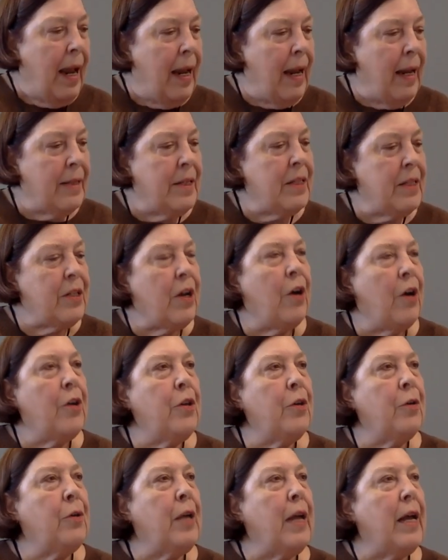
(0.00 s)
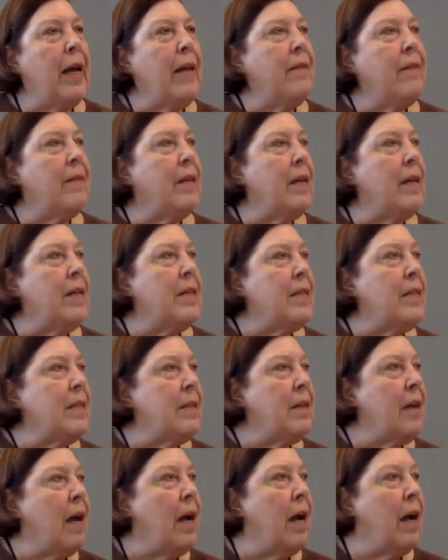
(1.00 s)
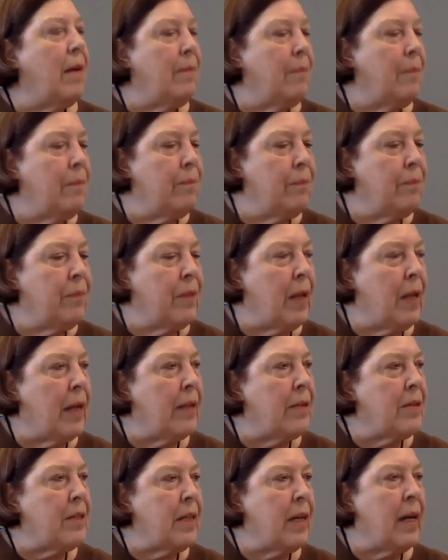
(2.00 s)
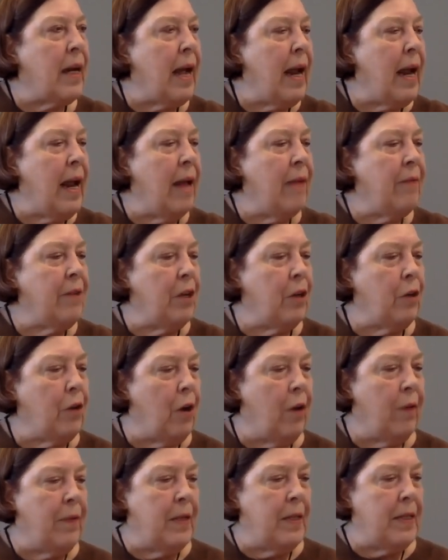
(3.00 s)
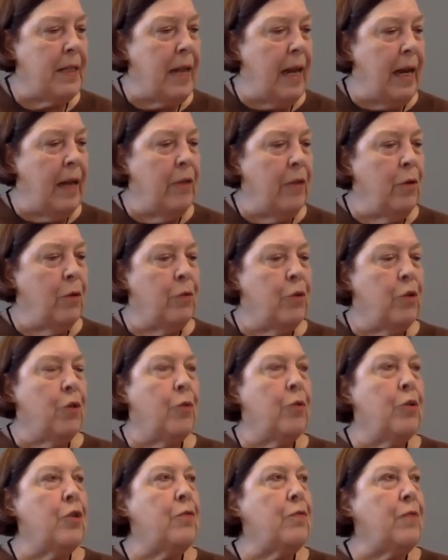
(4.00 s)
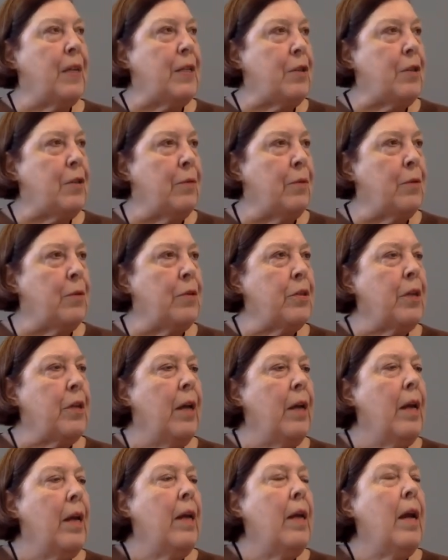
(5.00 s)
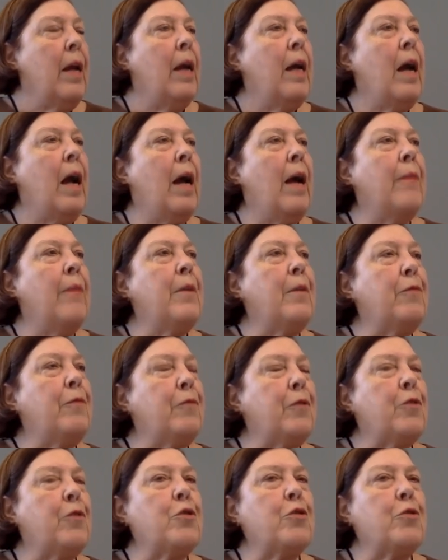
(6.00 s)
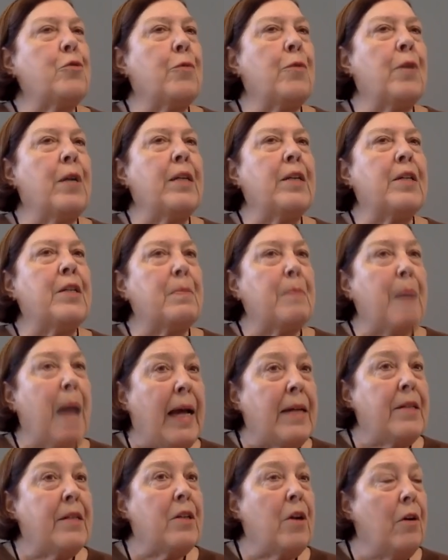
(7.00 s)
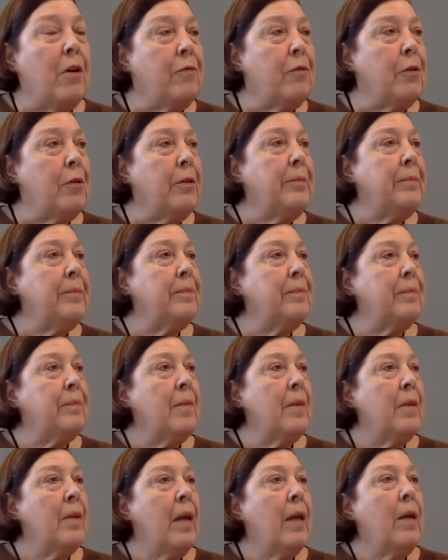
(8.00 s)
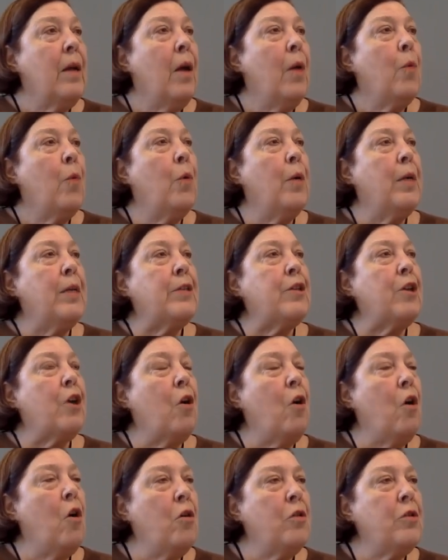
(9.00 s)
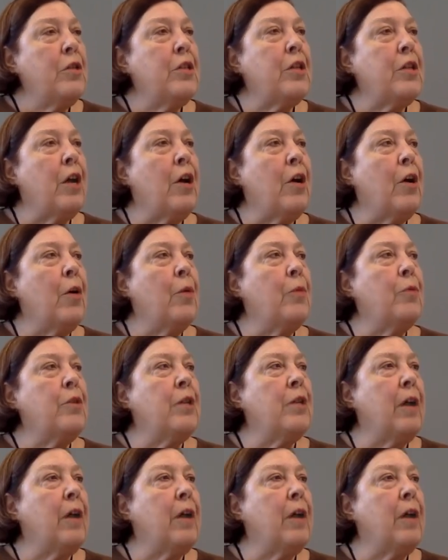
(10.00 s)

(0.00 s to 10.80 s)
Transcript: And so you get these um, things that I have here on this annual Jewish festivals. Uh, the first one is Passover, which also